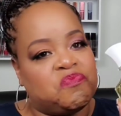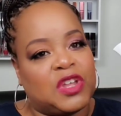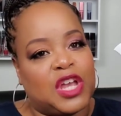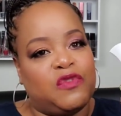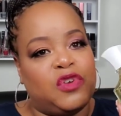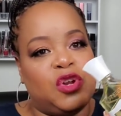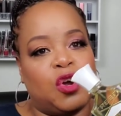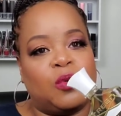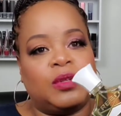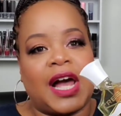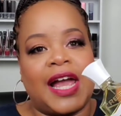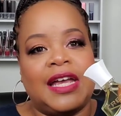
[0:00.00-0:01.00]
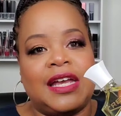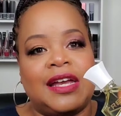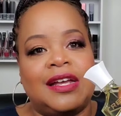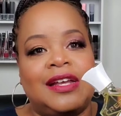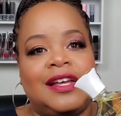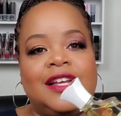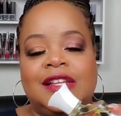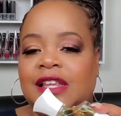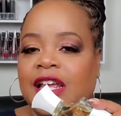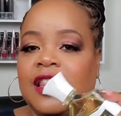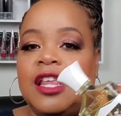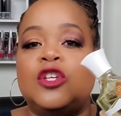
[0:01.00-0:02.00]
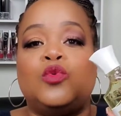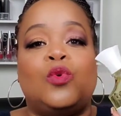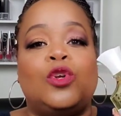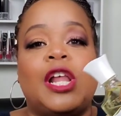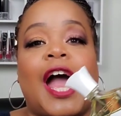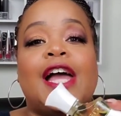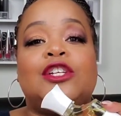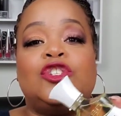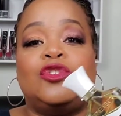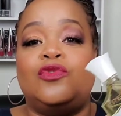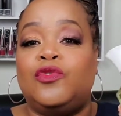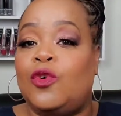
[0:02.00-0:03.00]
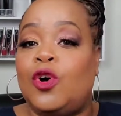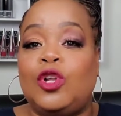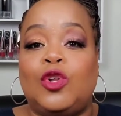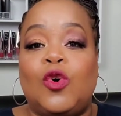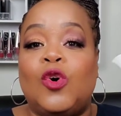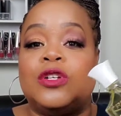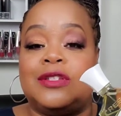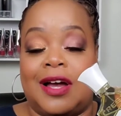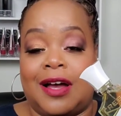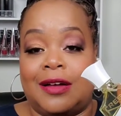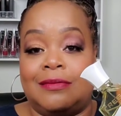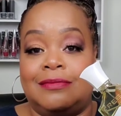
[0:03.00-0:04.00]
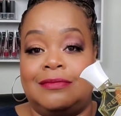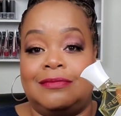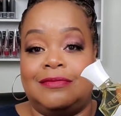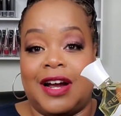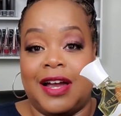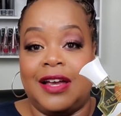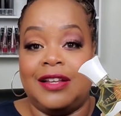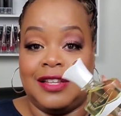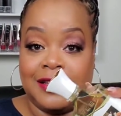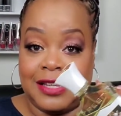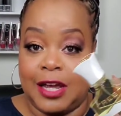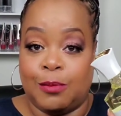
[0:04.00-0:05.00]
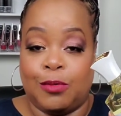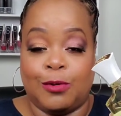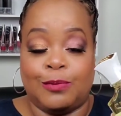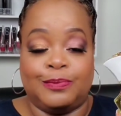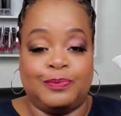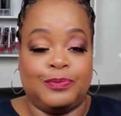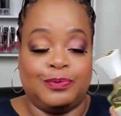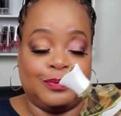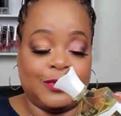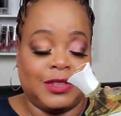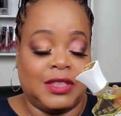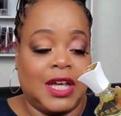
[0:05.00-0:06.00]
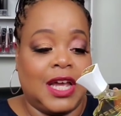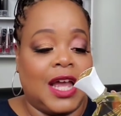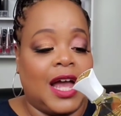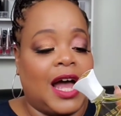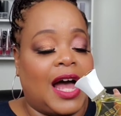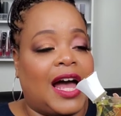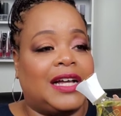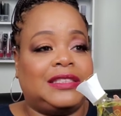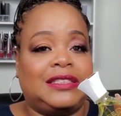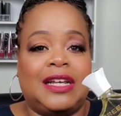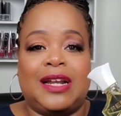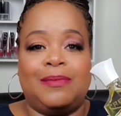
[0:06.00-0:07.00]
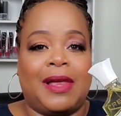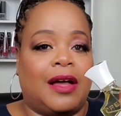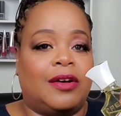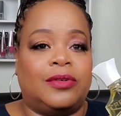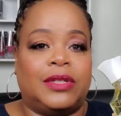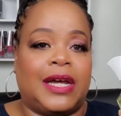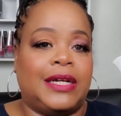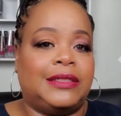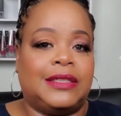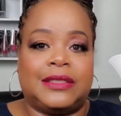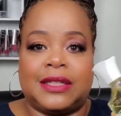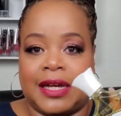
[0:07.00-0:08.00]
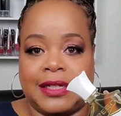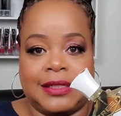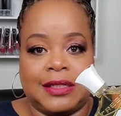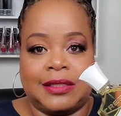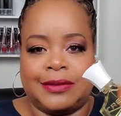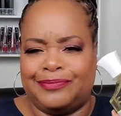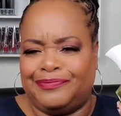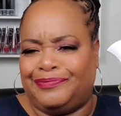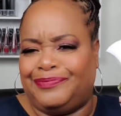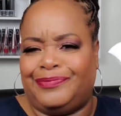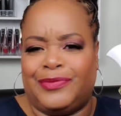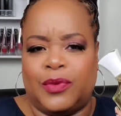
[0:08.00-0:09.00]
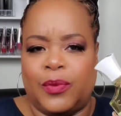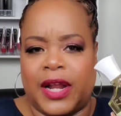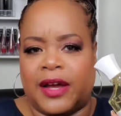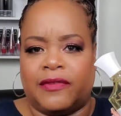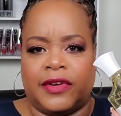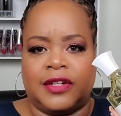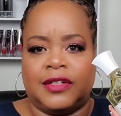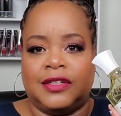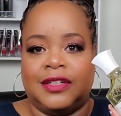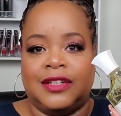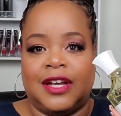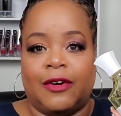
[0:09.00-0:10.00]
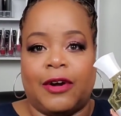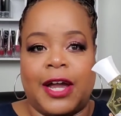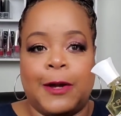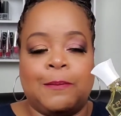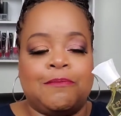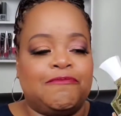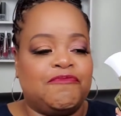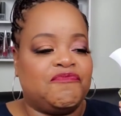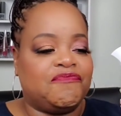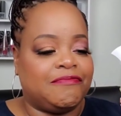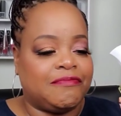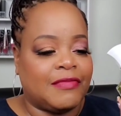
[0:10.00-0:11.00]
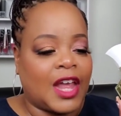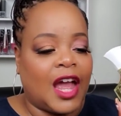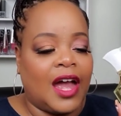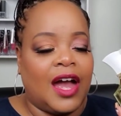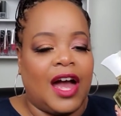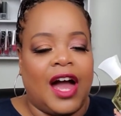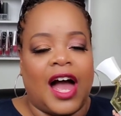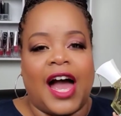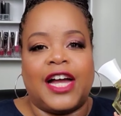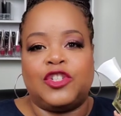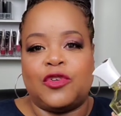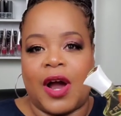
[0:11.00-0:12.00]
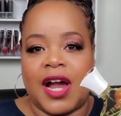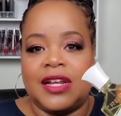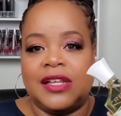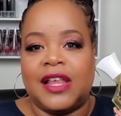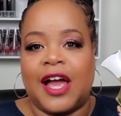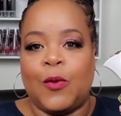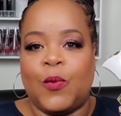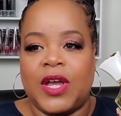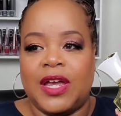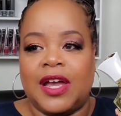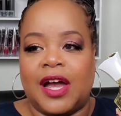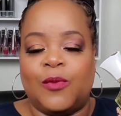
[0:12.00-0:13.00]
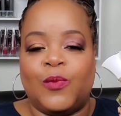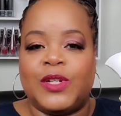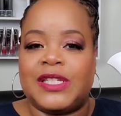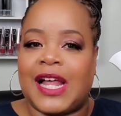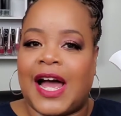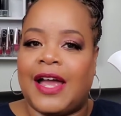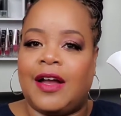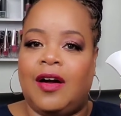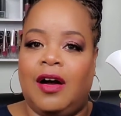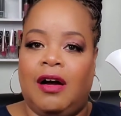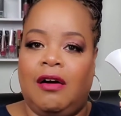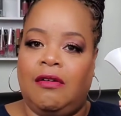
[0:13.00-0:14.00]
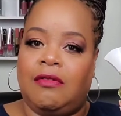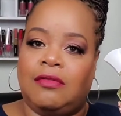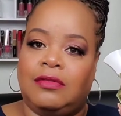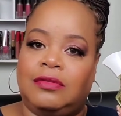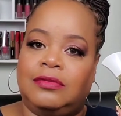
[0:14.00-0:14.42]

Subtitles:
if you don't like it, then this will last you for a long time, right? The sample. I said, I'm not going to like this. Whatever, right? I tried it that week and was like, oh,